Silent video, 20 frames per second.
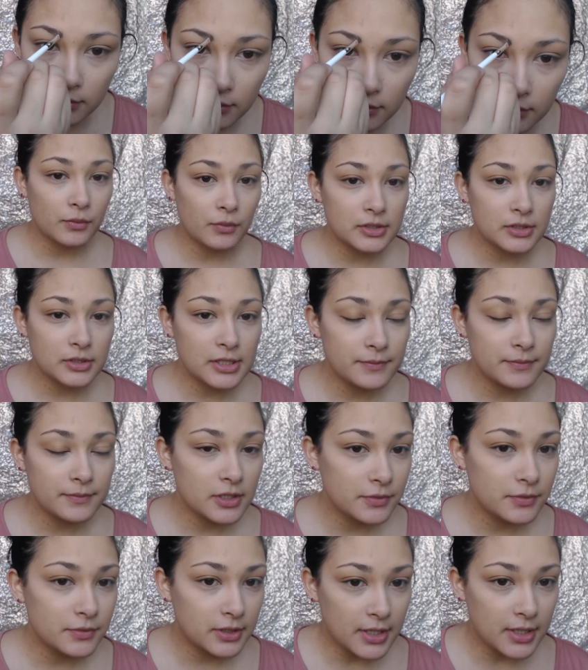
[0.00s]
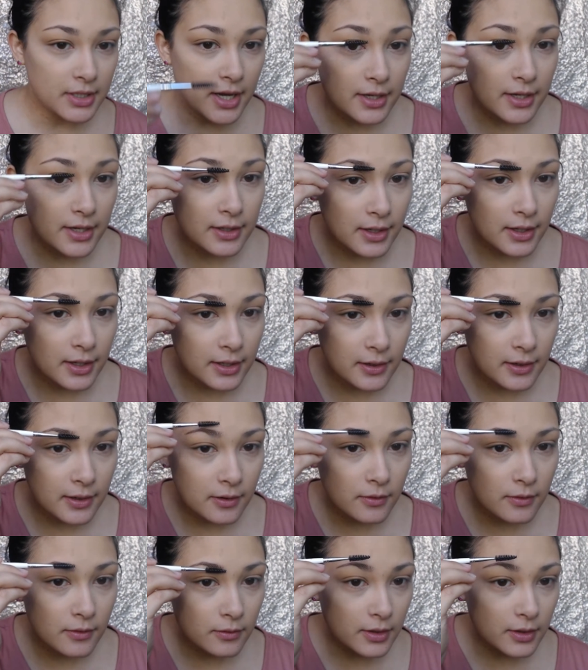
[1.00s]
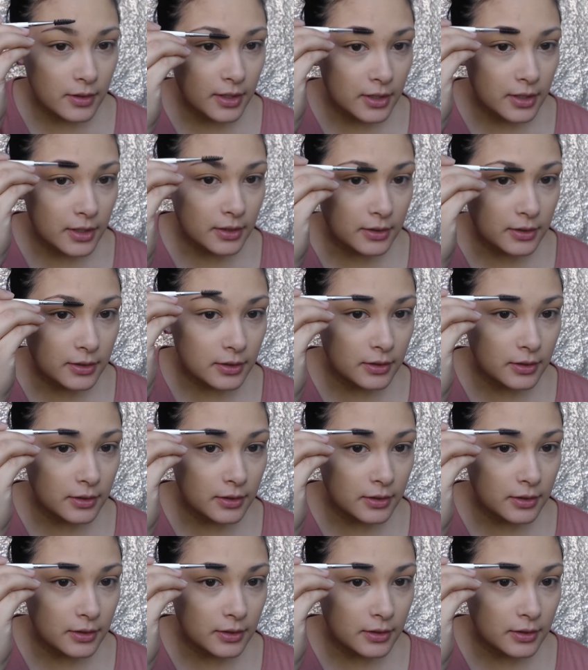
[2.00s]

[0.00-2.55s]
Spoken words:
Once I'm done with that, I go and